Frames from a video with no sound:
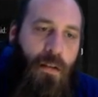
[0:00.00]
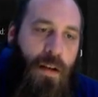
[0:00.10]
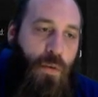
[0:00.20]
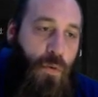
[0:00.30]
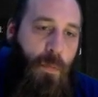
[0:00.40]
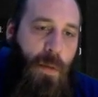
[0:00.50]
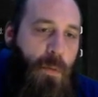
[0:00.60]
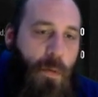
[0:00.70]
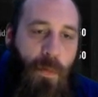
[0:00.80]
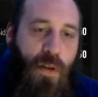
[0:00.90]
in order to be
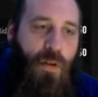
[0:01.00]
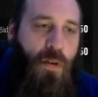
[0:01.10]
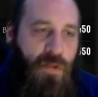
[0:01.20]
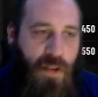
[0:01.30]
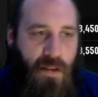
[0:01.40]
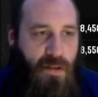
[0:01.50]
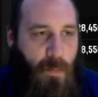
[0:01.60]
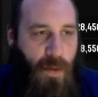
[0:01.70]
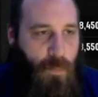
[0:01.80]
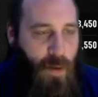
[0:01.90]
able to build those sets
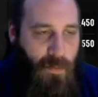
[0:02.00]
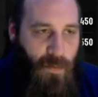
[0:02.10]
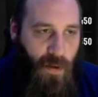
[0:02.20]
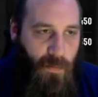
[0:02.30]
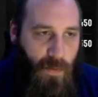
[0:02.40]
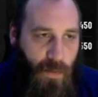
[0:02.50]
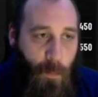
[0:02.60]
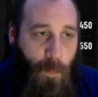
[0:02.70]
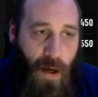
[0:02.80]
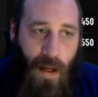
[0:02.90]
to make profit off of
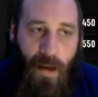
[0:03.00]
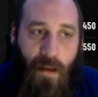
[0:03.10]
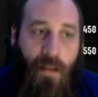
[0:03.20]
it. But,